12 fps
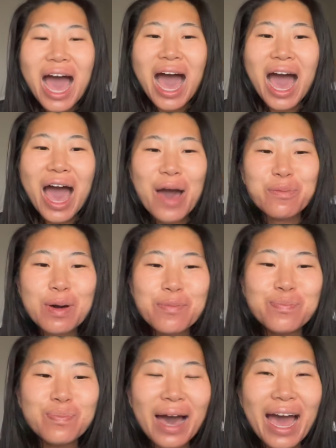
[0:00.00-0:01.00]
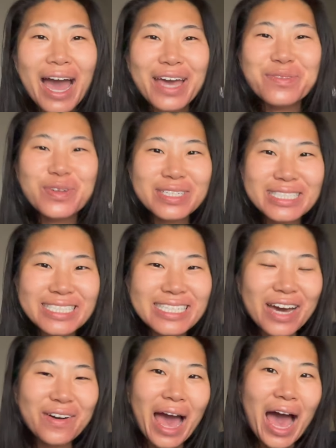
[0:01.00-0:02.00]
Um, but I'm going to
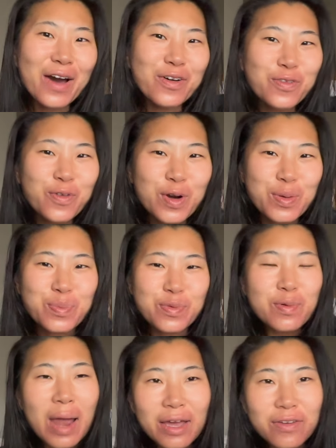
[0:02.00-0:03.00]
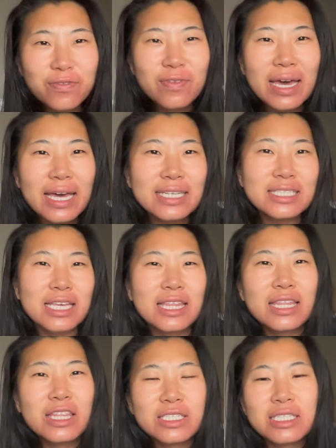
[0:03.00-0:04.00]
go out for breakfast. I
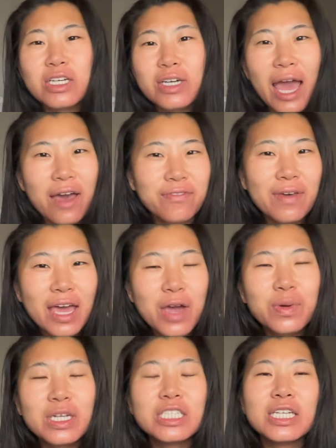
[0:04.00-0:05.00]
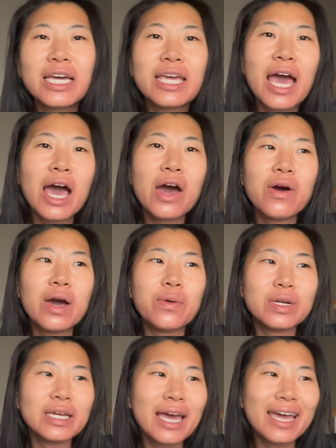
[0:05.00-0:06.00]
think there's a little cafe I want to check out. I
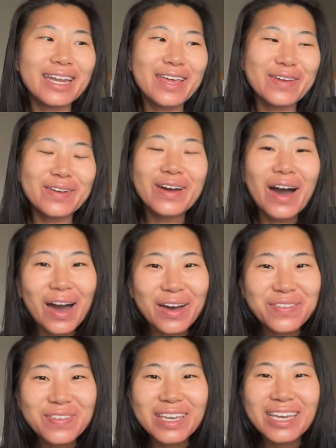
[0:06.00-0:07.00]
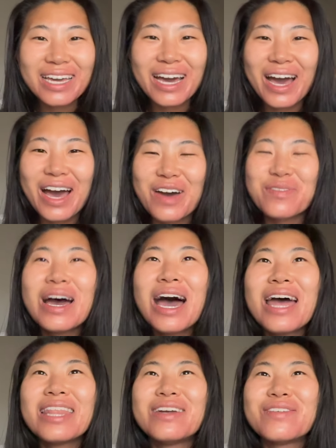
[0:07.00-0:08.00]
want to get another coffee. Um,
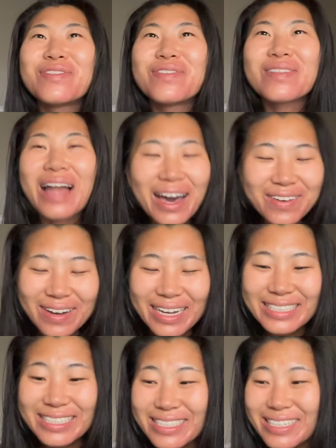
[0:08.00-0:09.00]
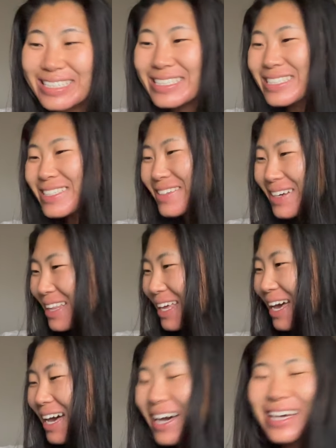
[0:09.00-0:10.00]
the flat whites in
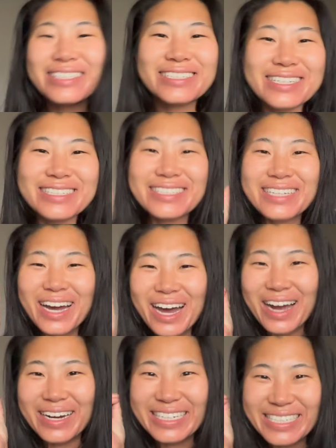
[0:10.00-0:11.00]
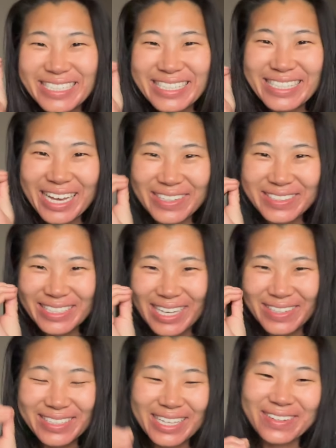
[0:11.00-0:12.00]
Australia just are so,
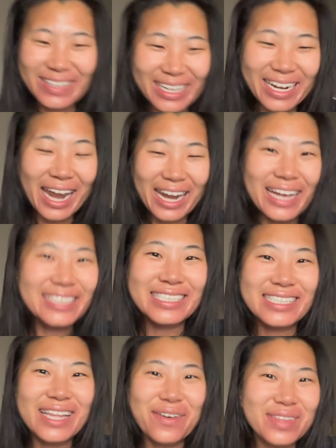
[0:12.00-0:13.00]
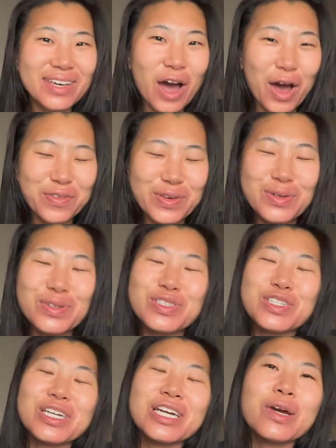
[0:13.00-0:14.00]
so, so good, and I just love the coffee culture
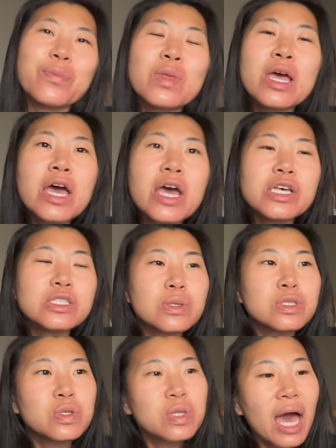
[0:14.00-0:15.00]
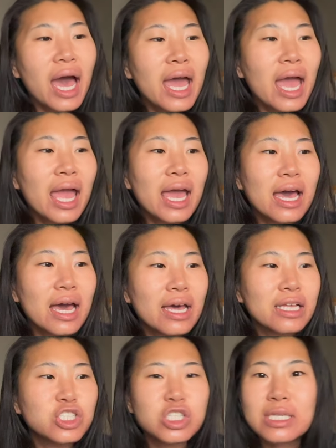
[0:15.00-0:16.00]
here. So I'll do that
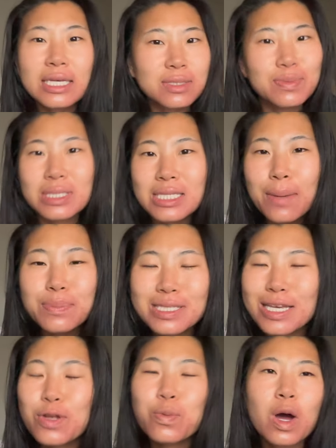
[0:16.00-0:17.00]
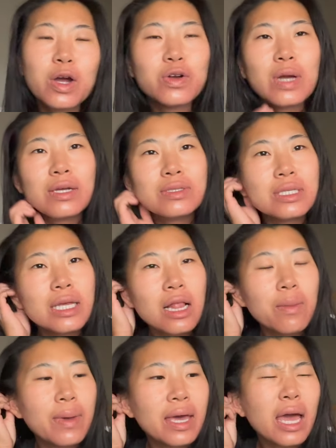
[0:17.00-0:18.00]
and just get some steps in, walk around a
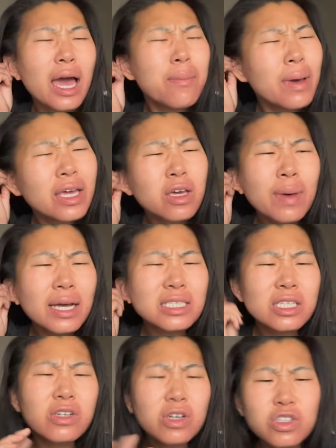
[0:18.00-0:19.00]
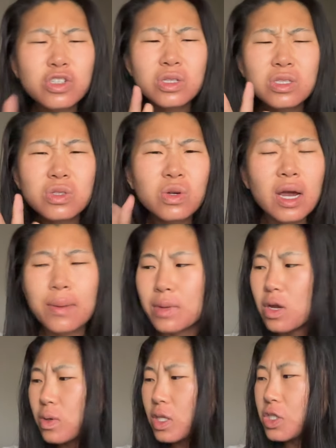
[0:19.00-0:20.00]
little bit. I might go back to the grocery store. I'm
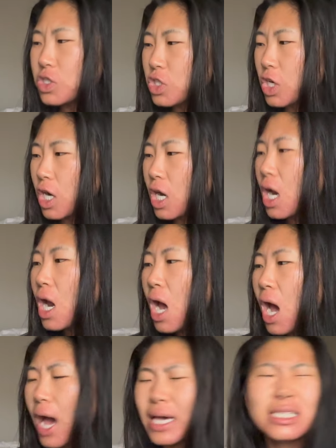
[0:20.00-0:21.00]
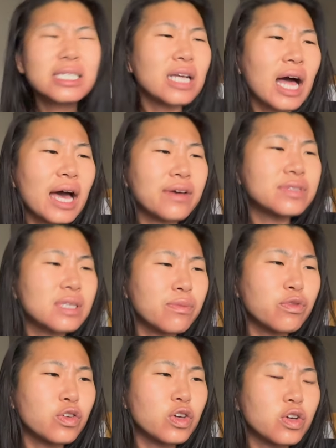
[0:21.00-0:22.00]
not really sure. I still have some
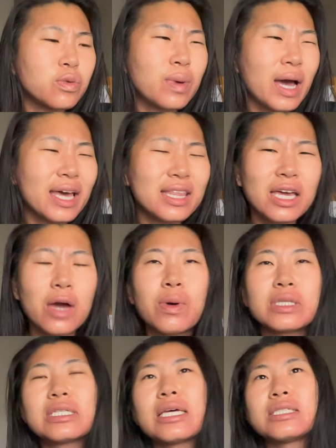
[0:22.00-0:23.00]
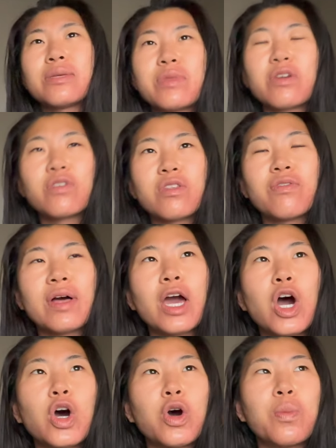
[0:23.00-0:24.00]
food, but I think I wanted to get something for the flight
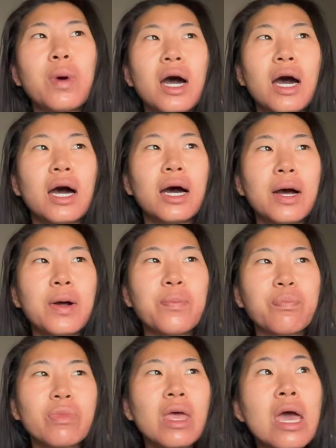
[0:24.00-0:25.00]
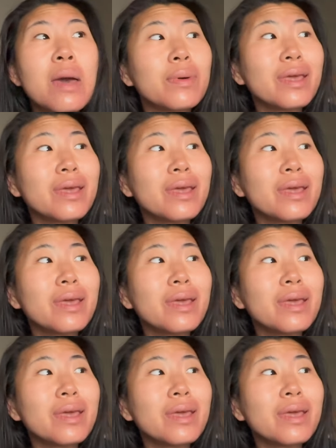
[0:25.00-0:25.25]
home. Um, but